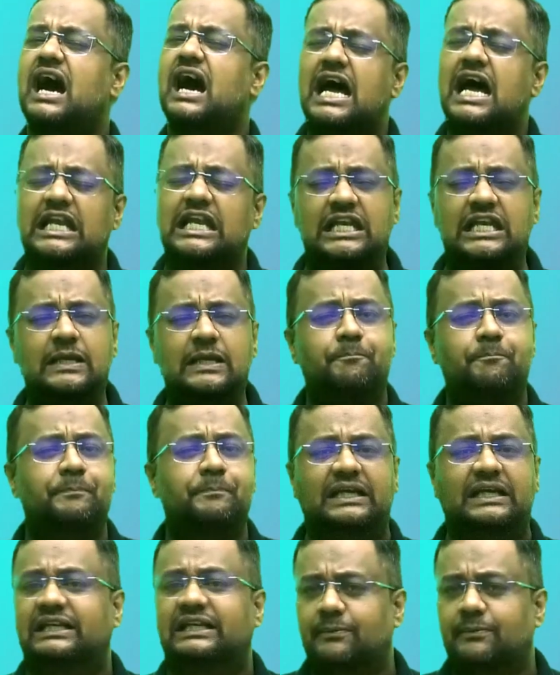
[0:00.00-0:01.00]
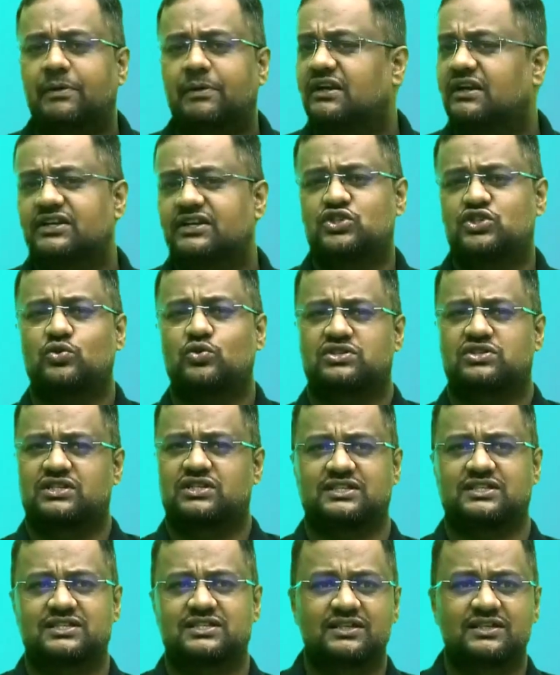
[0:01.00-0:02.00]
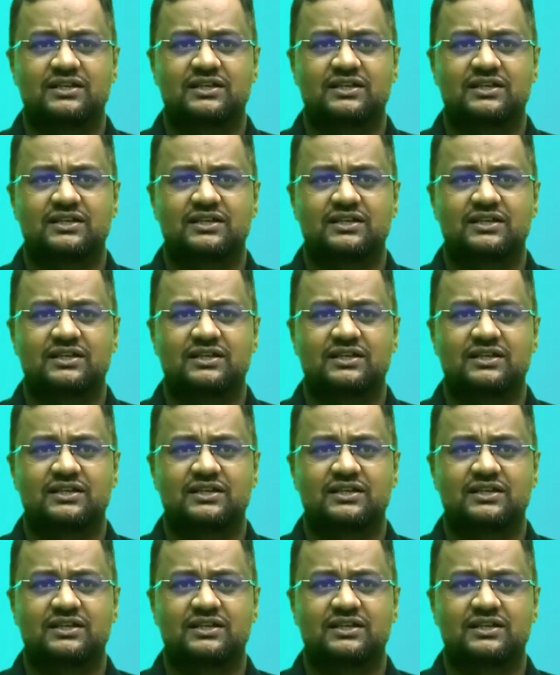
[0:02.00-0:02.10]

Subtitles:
unbeatable resources.